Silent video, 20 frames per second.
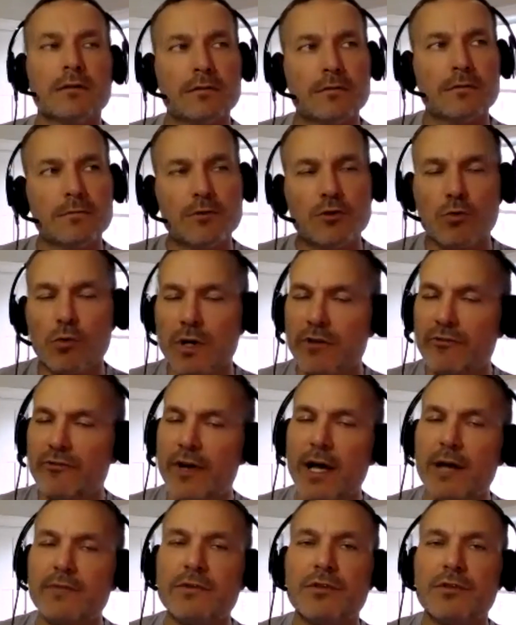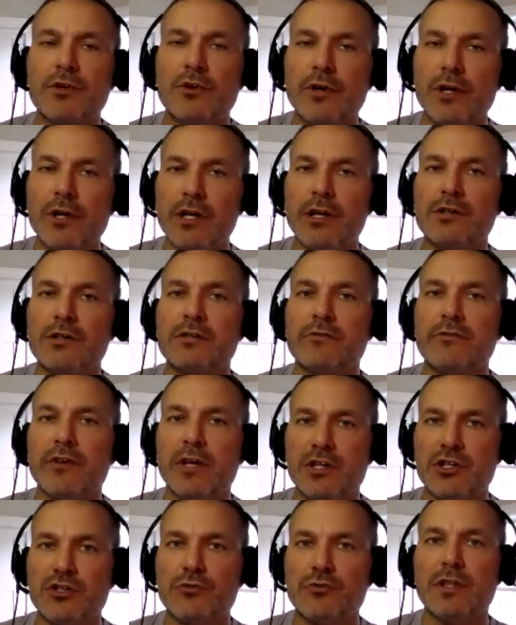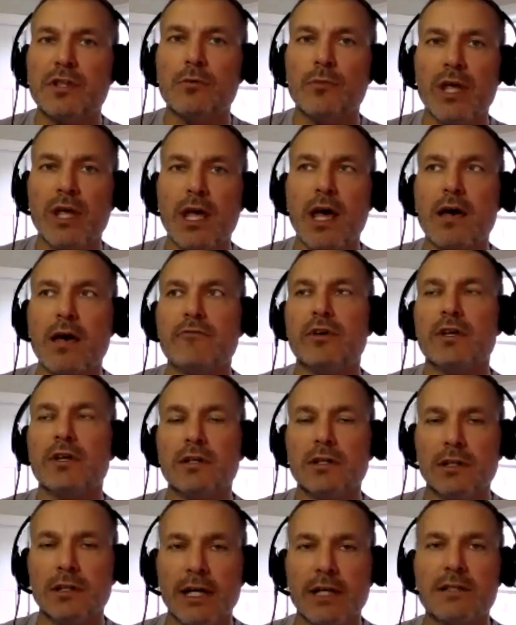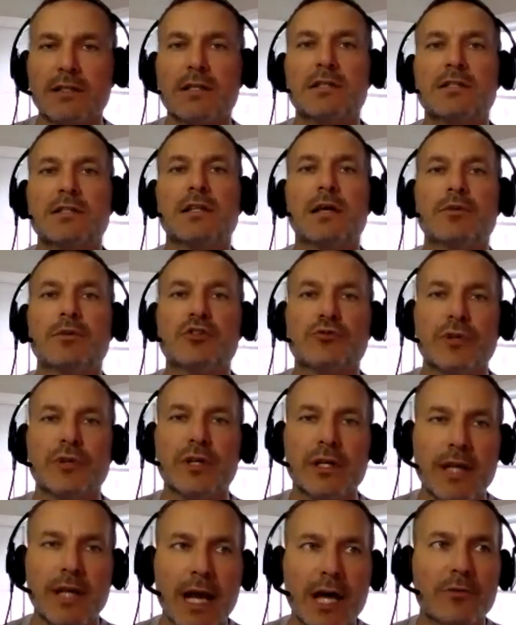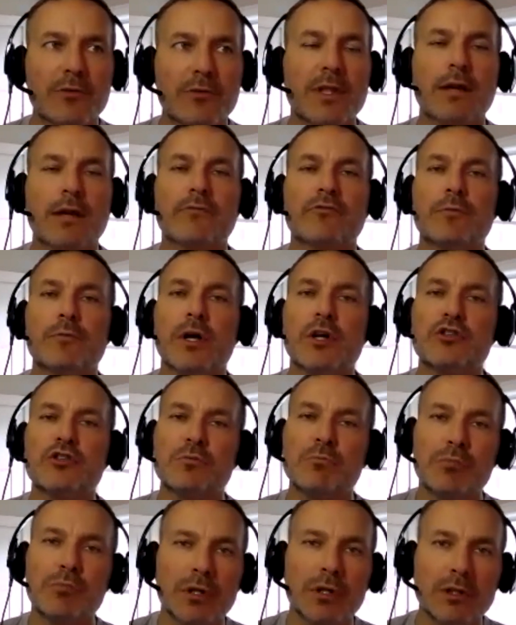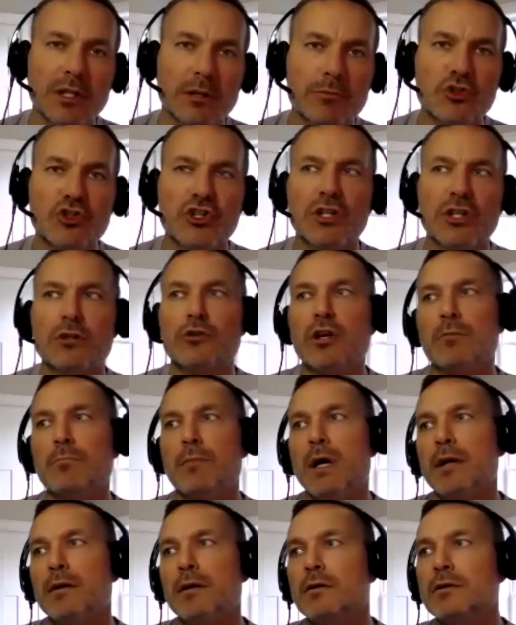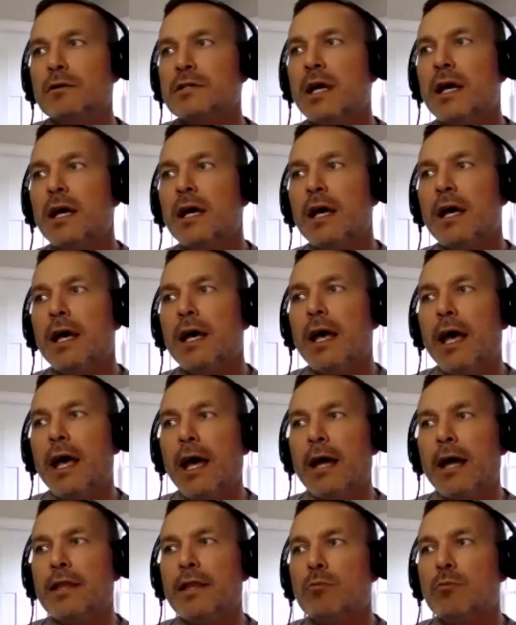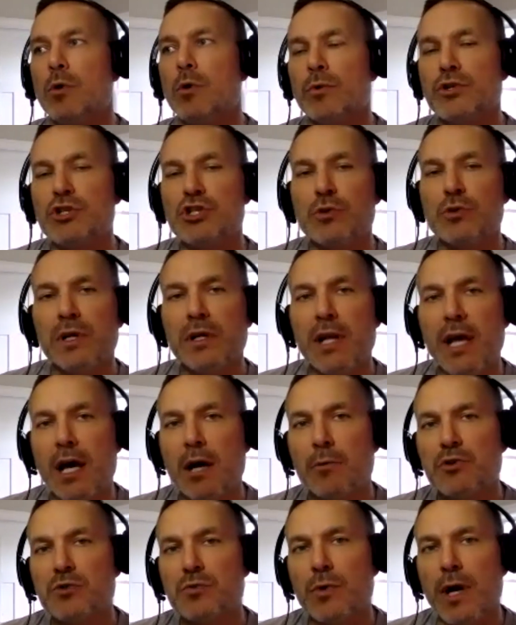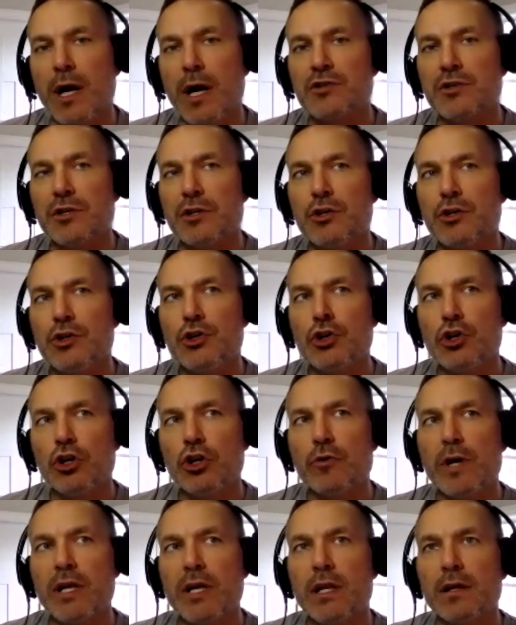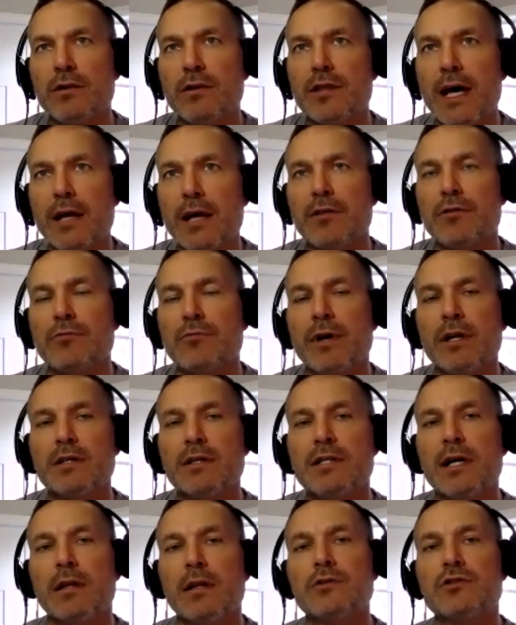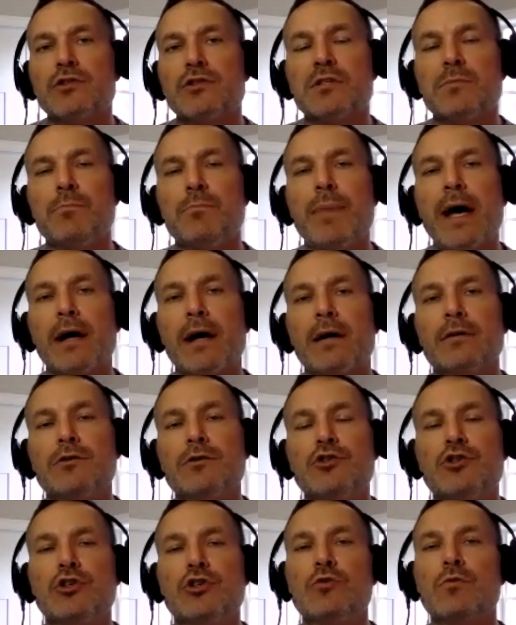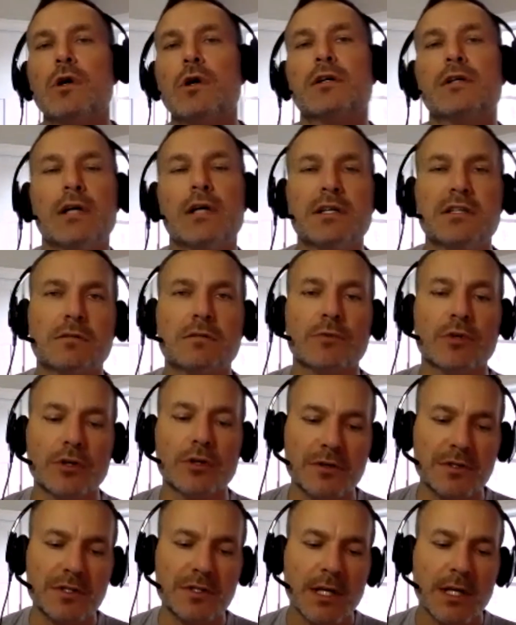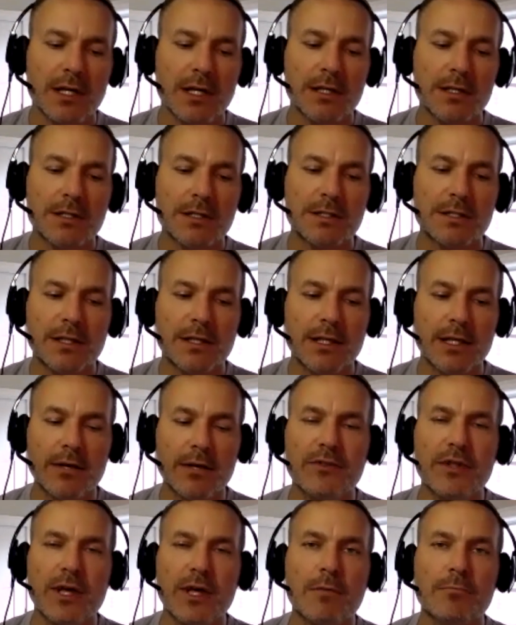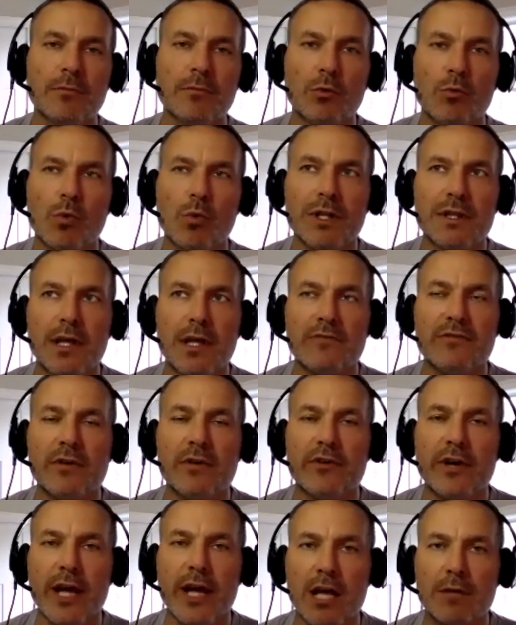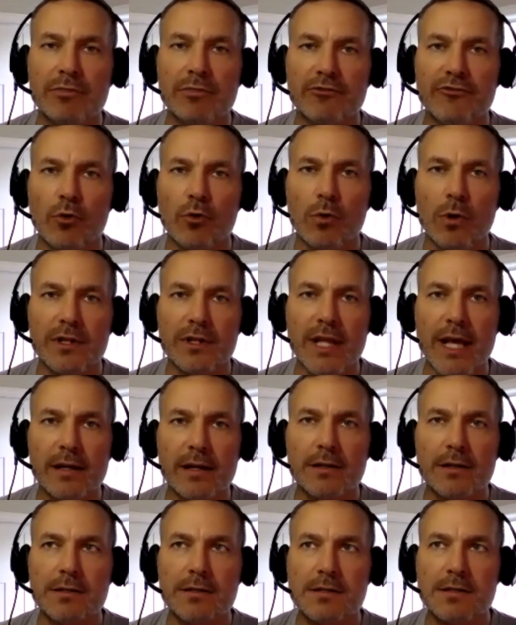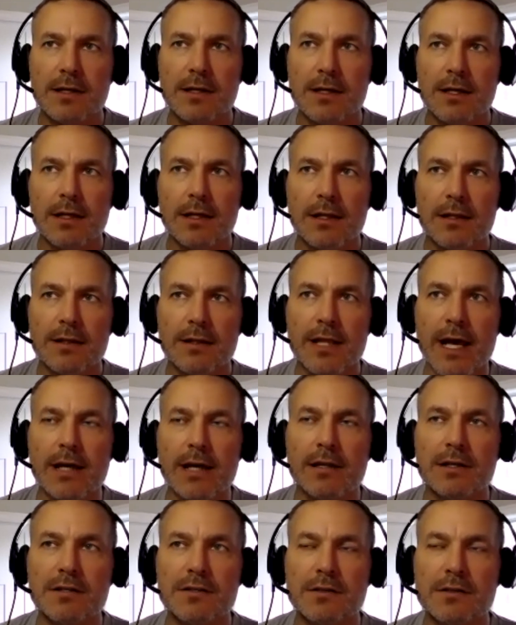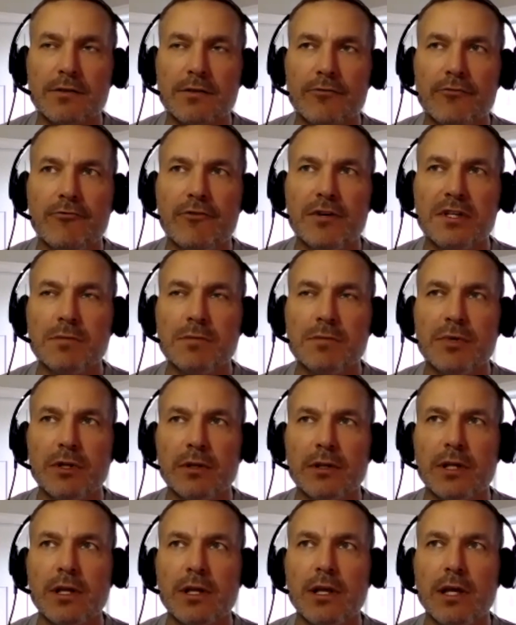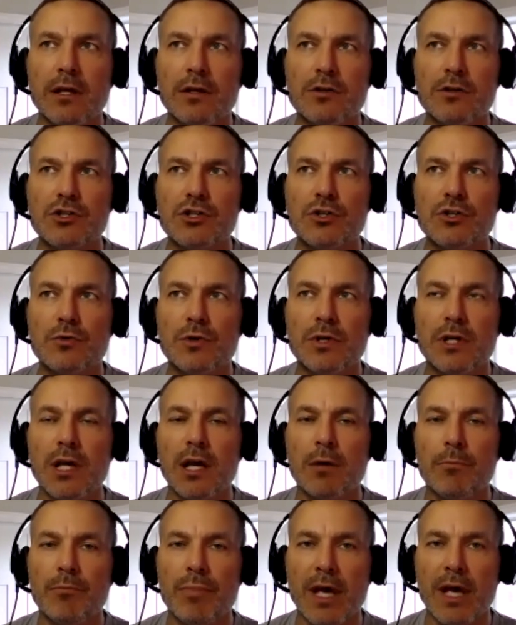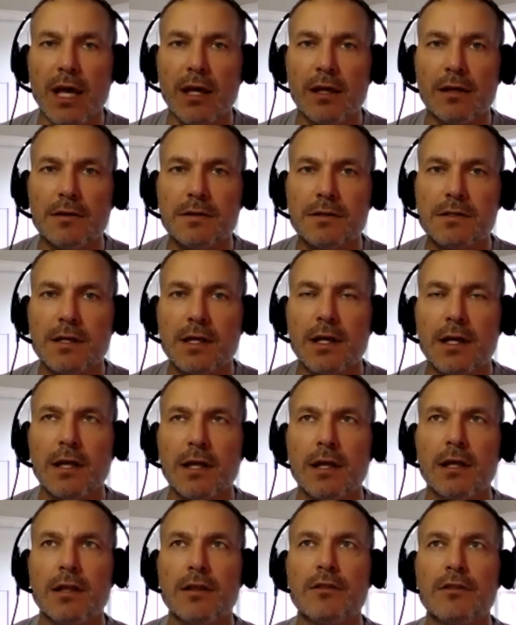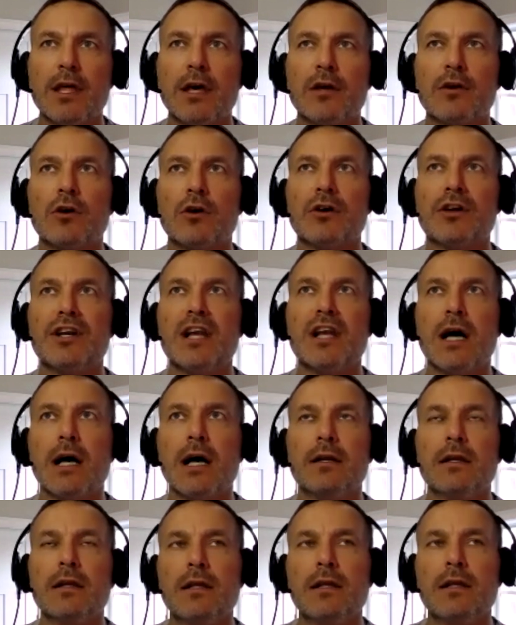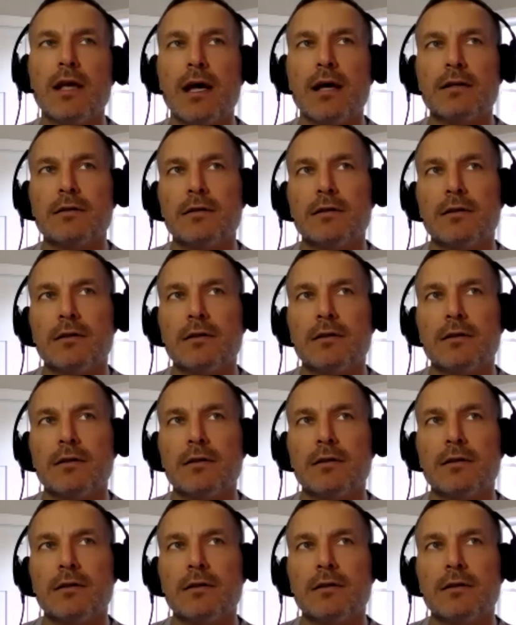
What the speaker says: 25 to 30 years of history that we have in collecting telemetry, gathering that information, building machine learning models. And then what we're doing now is we're actually curating that threat intelligence back to our customers to give them what they've never had before, and that is visibility into campaigns that are not yet